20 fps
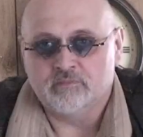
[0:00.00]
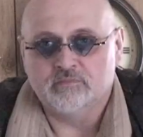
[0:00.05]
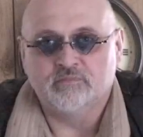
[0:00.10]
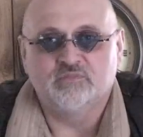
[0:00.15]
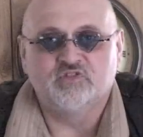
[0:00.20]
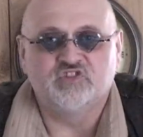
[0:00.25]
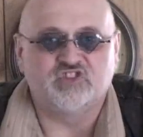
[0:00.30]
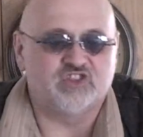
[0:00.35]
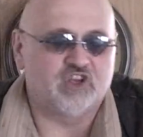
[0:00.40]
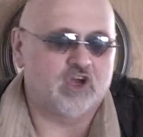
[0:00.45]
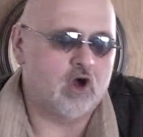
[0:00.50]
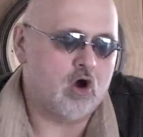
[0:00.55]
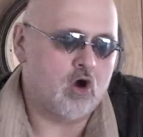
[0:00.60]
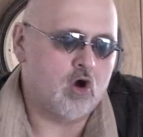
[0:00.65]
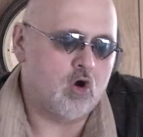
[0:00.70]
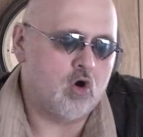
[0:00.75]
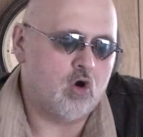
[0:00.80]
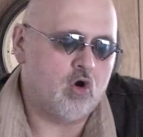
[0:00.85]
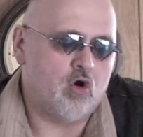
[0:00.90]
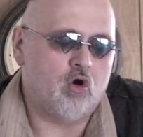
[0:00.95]

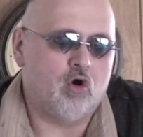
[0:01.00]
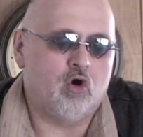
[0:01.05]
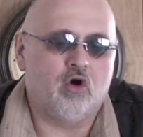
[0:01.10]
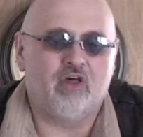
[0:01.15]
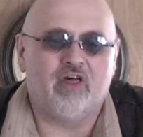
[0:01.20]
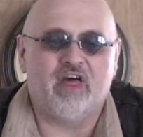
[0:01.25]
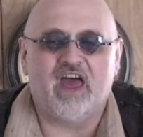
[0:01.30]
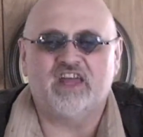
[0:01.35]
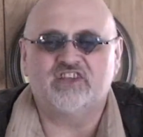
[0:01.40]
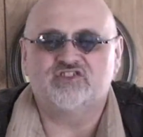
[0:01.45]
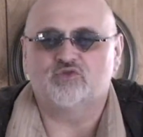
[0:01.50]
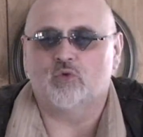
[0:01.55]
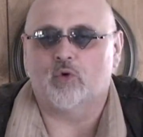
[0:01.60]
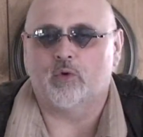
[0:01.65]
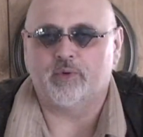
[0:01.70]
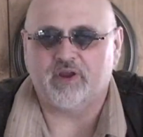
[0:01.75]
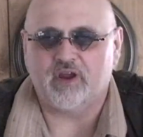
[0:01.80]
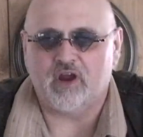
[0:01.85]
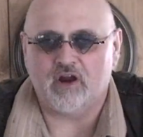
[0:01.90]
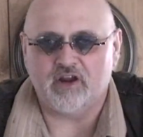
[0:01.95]
So that's where
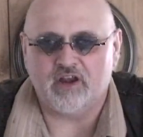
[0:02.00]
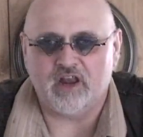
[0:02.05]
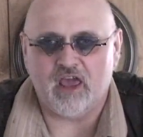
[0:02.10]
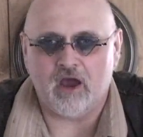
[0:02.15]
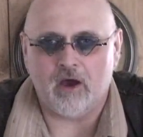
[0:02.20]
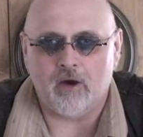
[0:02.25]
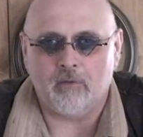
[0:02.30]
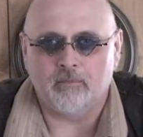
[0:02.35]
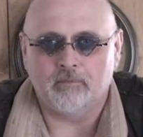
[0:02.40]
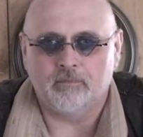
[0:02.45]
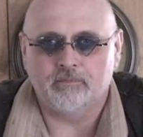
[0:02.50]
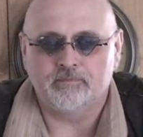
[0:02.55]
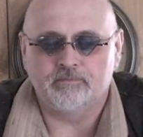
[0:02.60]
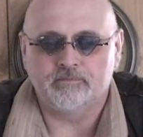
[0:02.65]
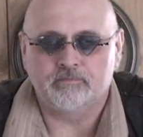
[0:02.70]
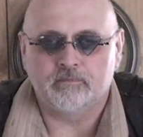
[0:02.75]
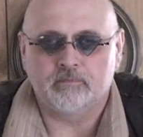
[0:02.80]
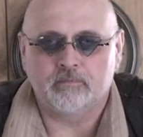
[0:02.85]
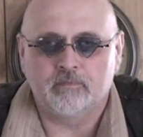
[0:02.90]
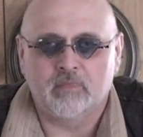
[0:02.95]
we are now.
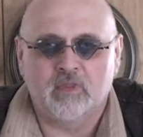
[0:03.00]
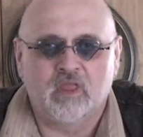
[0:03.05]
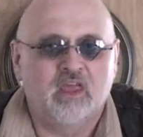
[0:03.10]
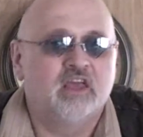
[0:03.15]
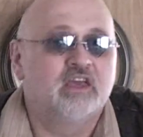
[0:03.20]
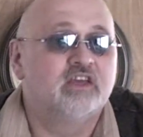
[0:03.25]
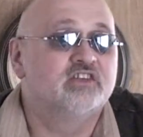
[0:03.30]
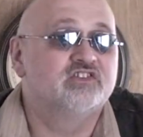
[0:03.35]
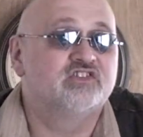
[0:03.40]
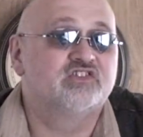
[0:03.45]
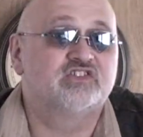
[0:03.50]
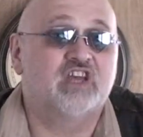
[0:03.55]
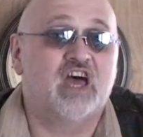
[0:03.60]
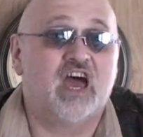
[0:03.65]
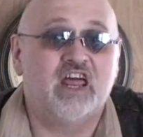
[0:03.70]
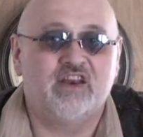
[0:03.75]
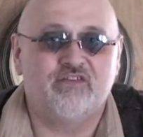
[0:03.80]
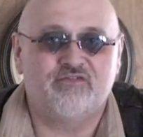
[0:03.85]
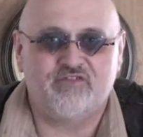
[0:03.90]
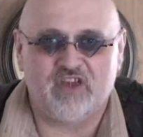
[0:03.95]

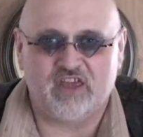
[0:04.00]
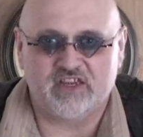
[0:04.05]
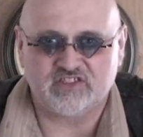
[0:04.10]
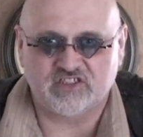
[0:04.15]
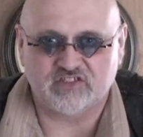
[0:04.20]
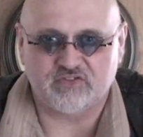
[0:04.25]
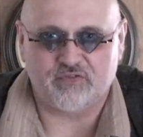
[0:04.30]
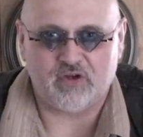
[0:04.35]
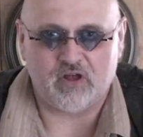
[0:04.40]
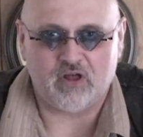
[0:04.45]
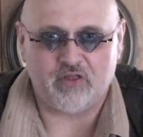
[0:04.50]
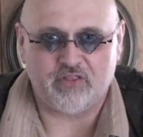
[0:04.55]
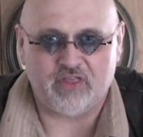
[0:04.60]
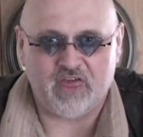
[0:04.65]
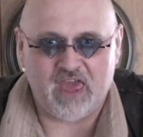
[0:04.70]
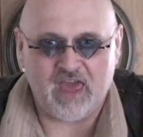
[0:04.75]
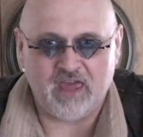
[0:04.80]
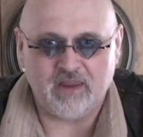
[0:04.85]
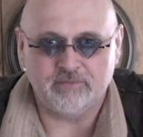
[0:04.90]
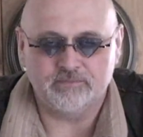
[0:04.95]
Side effects of all
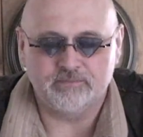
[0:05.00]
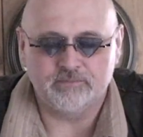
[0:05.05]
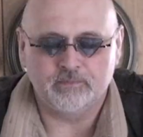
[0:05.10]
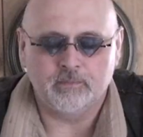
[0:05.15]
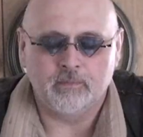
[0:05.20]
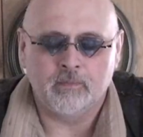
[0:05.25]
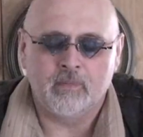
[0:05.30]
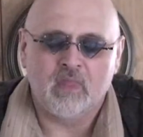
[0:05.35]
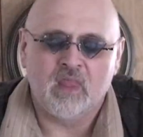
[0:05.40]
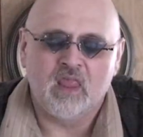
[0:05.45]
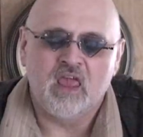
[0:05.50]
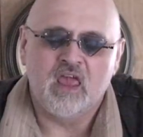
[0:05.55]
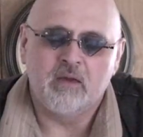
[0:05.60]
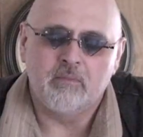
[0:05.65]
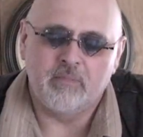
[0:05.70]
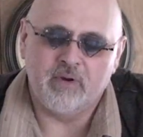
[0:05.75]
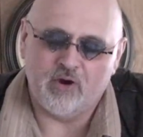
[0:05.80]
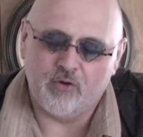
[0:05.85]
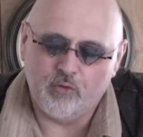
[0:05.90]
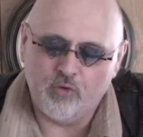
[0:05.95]
that.
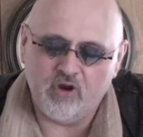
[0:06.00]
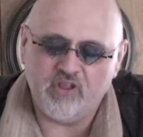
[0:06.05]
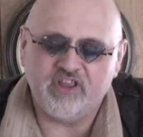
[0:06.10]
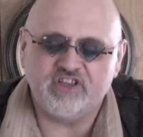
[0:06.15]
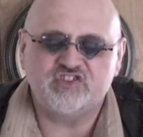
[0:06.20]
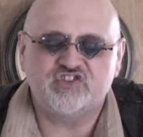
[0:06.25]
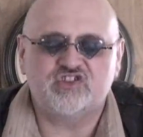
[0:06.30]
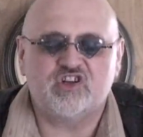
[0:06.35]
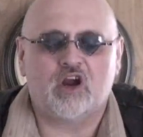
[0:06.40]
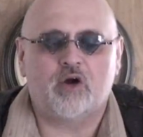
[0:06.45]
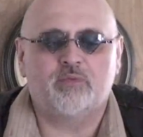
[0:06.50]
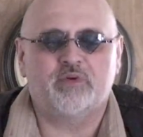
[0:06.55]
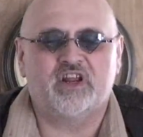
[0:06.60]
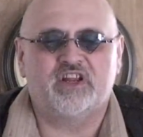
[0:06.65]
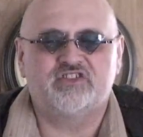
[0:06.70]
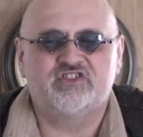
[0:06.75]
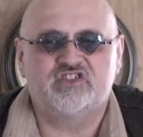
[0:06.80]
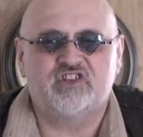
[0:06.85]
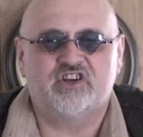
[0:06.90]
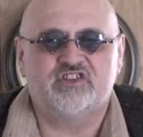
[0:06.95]
But it really started when I
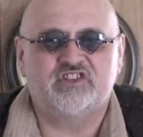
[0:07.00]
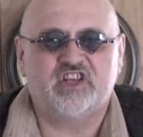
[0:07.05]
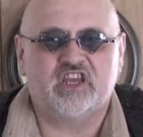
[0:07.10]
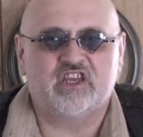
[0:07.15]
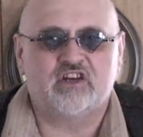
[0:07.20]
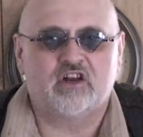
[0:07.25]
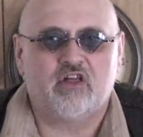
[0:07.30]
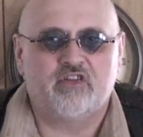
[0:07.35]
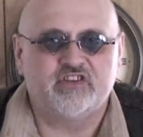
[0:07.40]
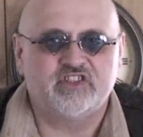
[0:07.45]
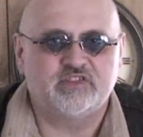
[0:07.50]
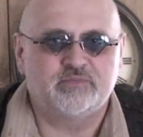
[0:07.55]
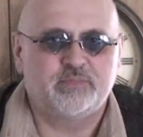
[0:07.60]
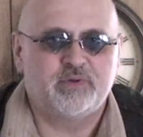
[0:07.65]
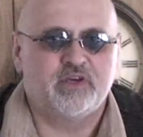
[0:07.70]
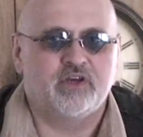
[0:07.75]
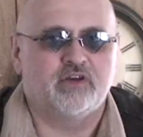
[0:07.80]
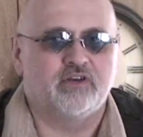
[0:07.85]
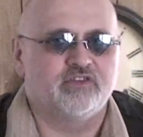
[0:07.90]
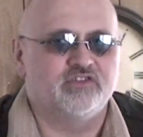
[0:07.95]
started taking all these
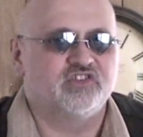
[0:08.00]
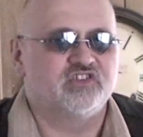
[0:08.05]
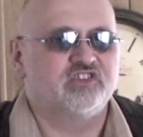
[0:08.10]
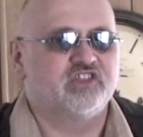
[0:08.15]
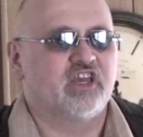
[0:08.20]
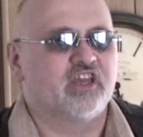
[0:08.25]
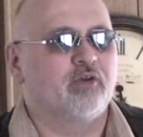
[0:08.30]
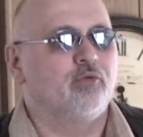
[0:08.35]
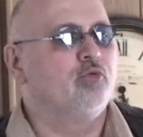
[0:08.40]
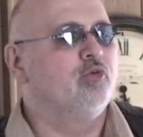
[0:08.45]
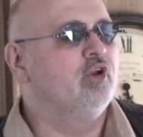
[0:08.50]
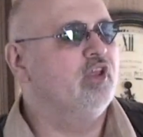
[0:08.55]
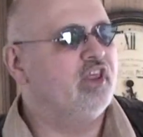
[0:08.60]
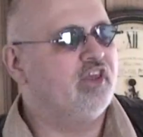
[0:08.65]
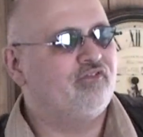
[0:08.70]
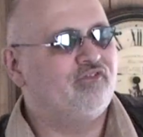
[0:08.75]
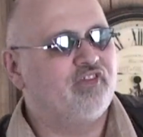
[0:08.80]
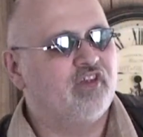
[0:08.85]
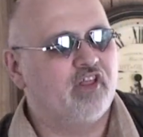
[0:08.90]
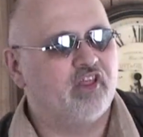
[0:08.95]
pills. I can really
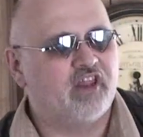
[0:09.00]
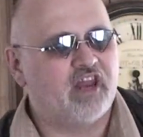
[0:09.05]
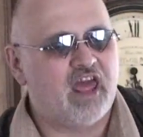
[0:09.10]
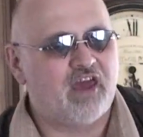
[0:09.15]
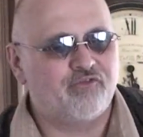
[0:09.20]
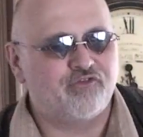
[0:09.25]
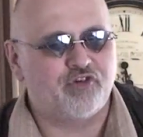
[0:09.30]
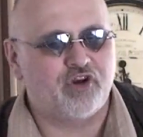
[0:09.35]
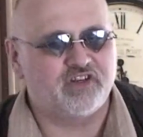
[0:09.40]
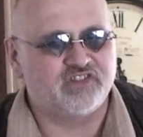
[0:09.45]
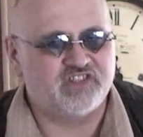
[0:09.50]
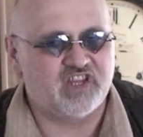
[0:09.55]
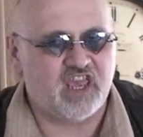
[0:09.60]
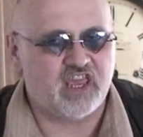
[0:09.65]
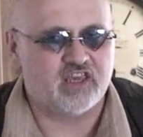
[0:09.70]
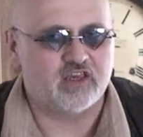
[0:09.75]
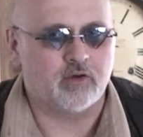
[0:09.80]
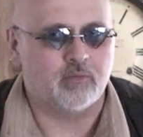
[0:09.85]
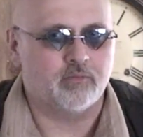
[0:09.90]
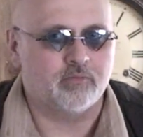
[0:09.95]
feel it after I take
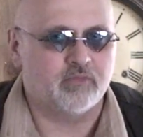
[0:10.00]
them.